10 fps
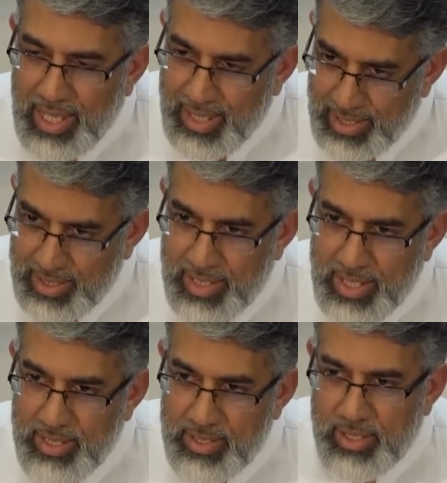and
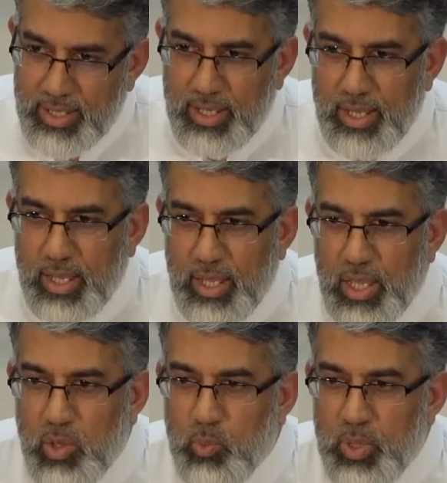indeed
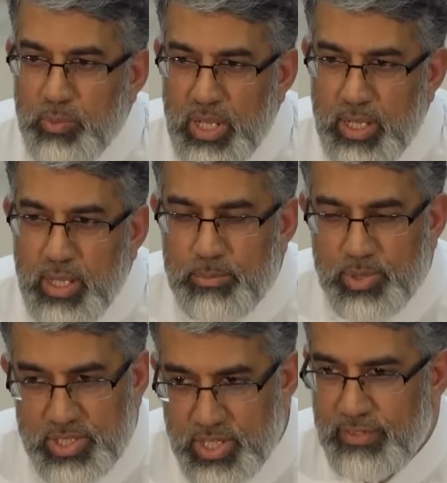we will
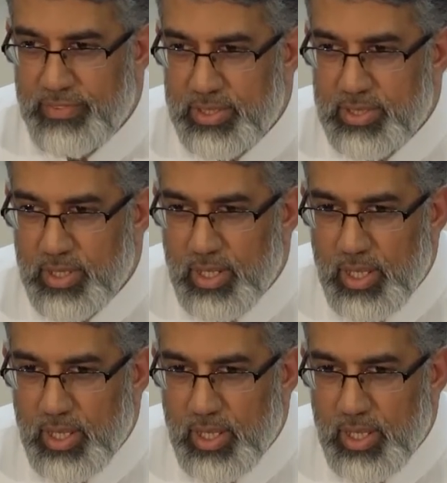preserve it.